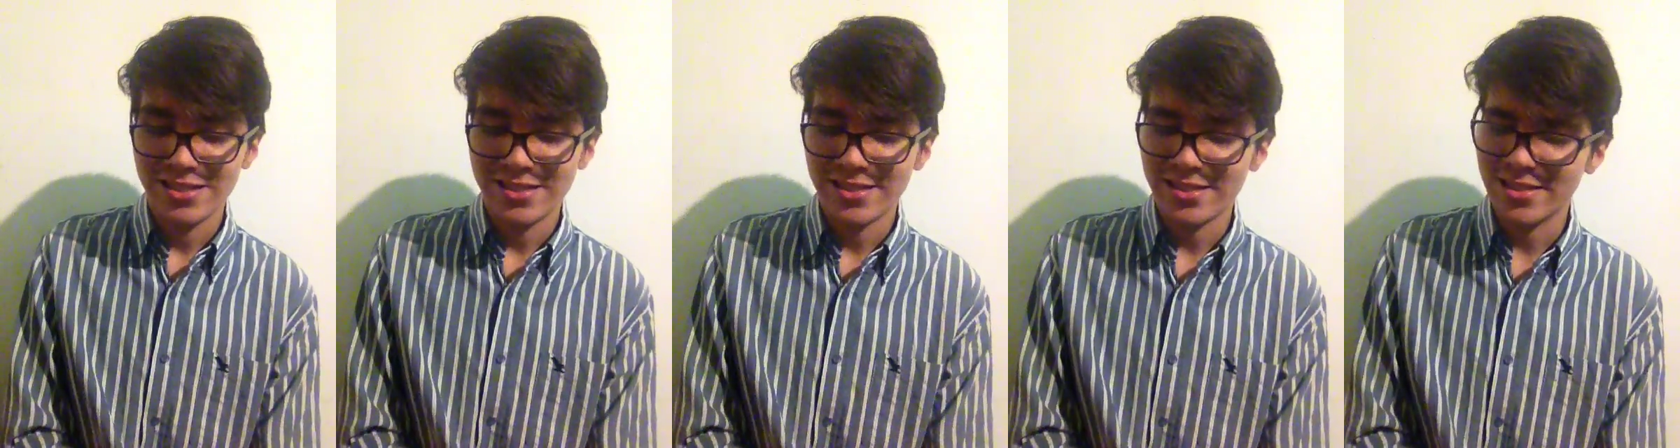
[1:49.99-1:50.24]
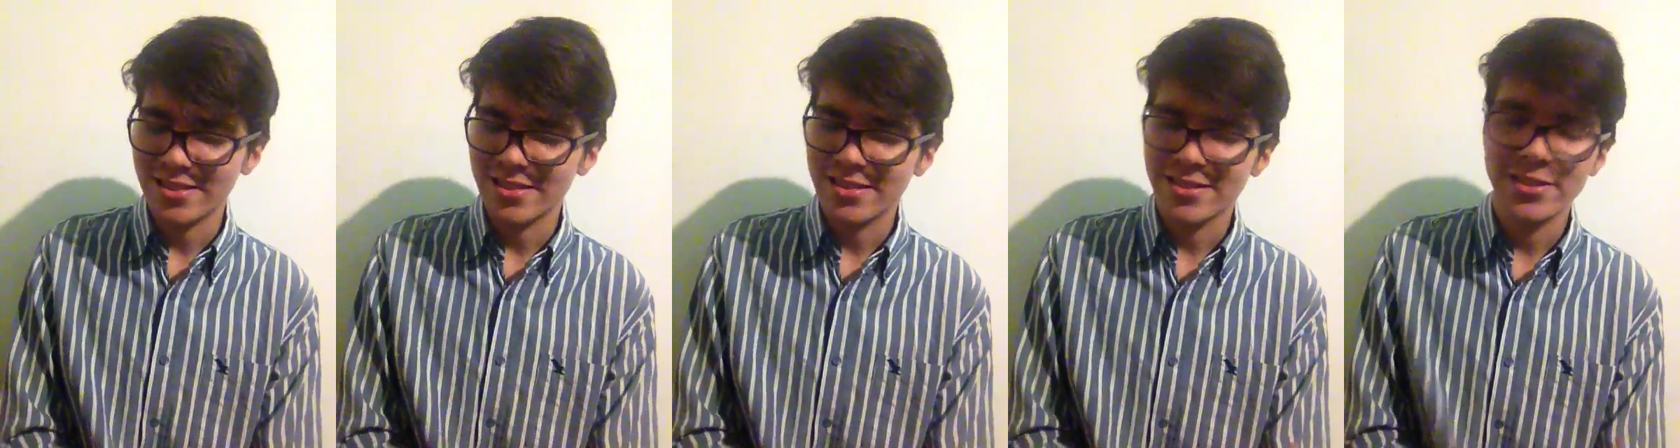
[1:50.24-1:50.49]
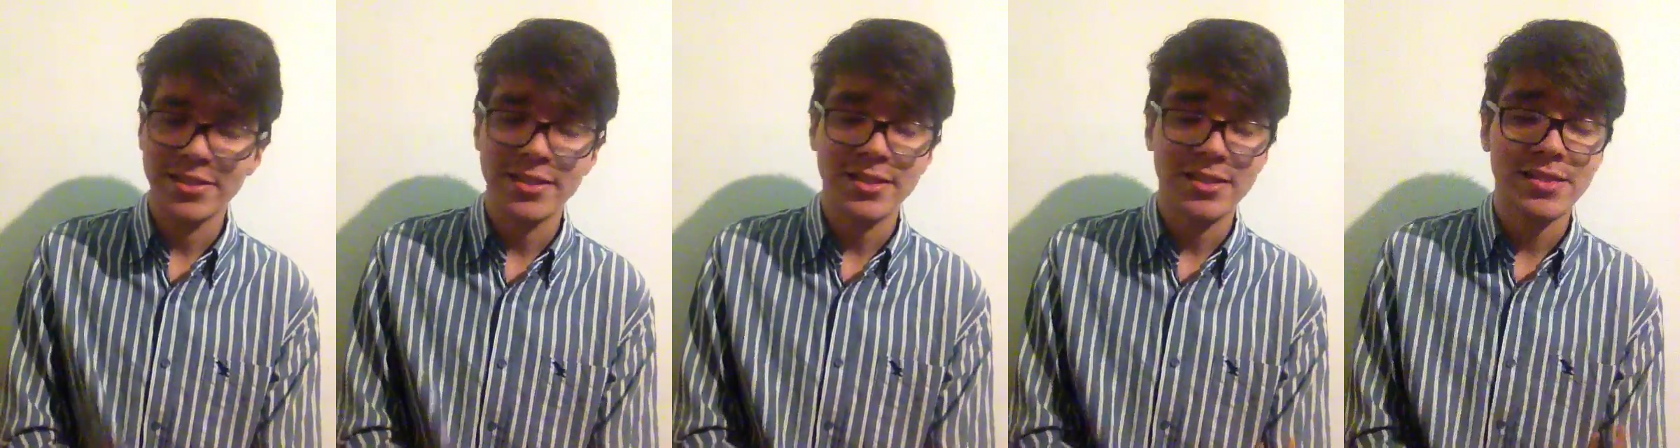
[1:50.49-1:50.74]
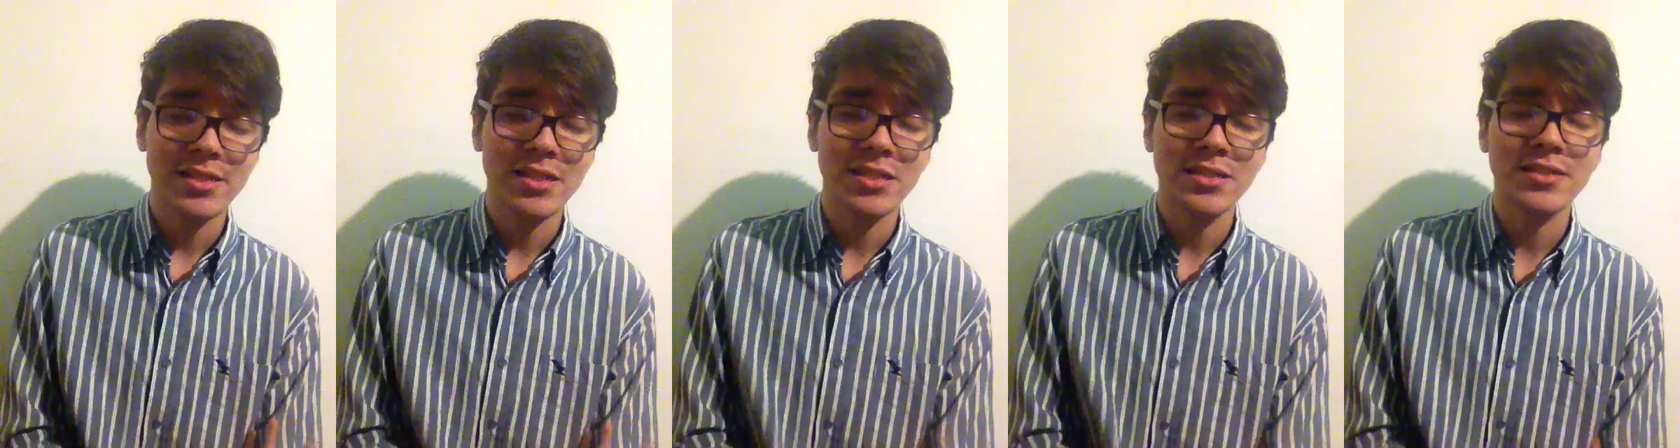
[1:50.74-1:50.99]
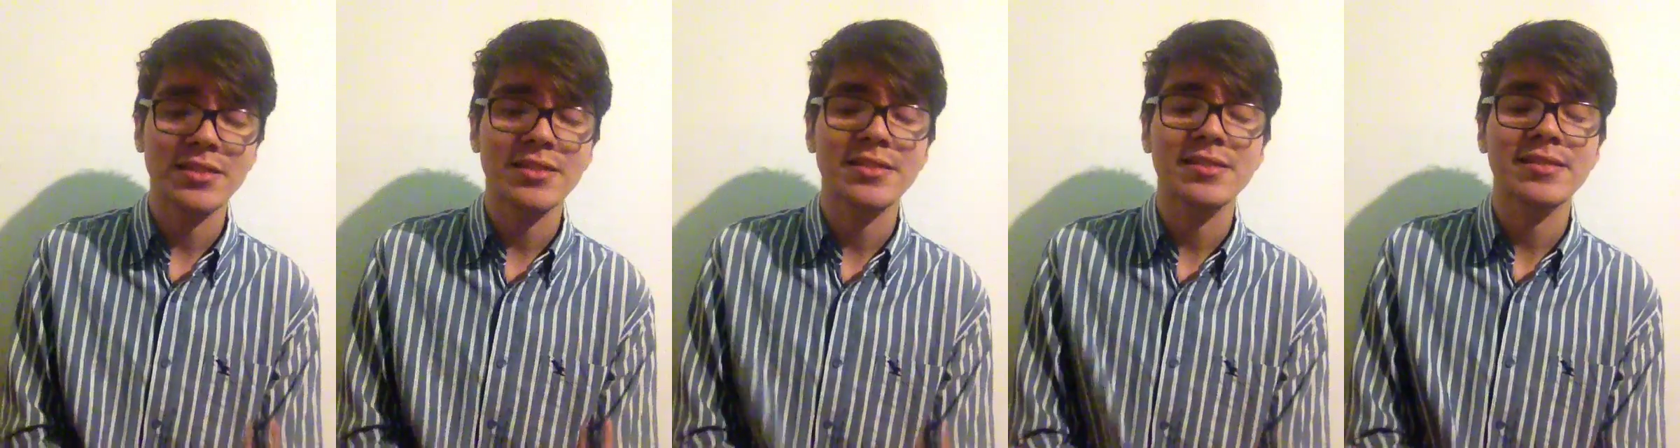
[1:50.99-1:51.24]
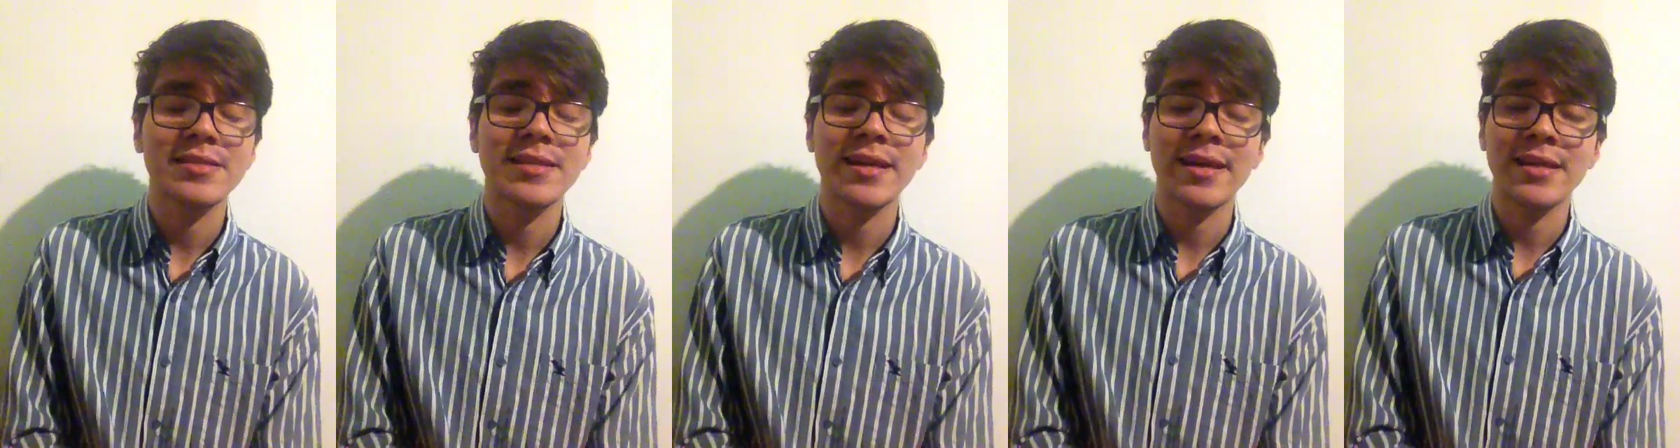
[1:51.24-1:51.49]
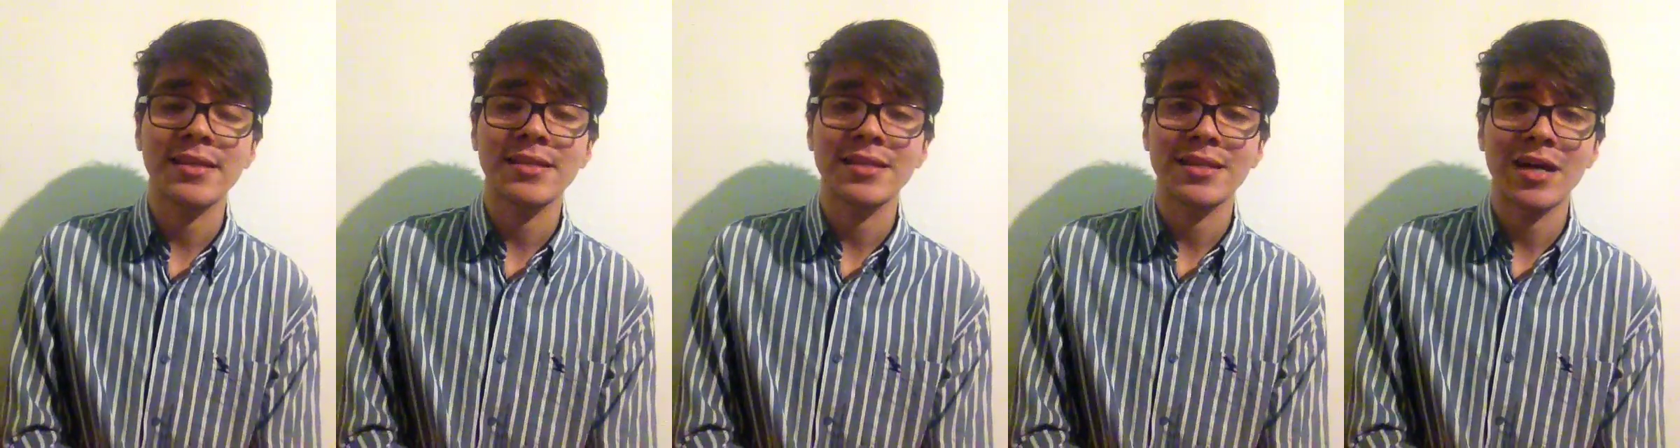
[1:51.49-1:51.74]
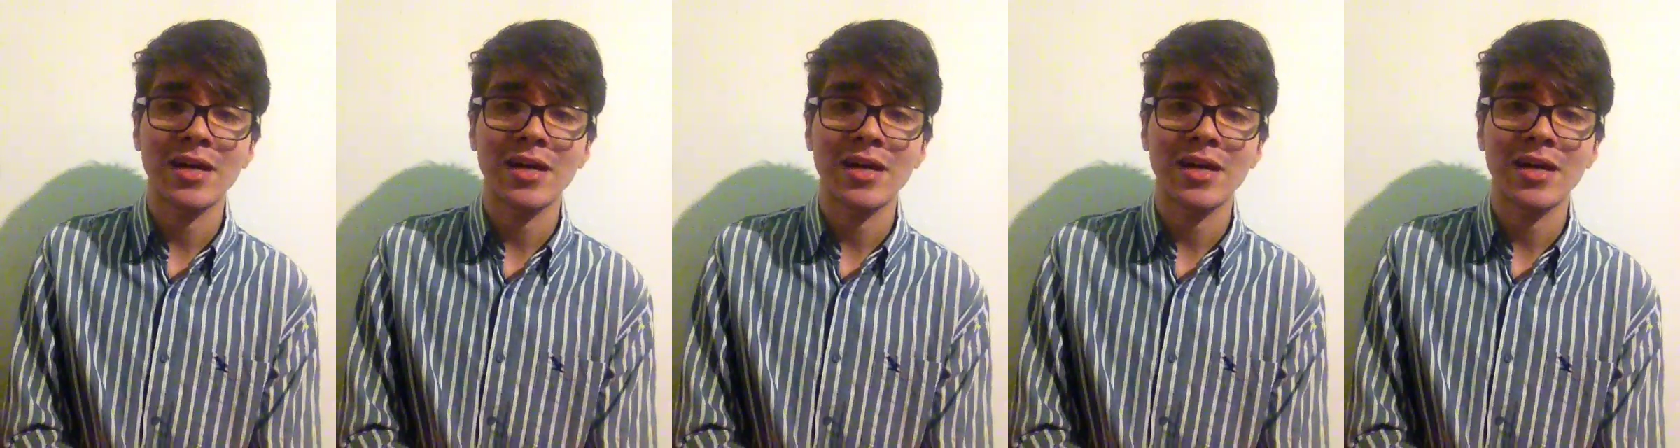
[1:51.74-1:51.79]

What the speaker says: that couldn't understand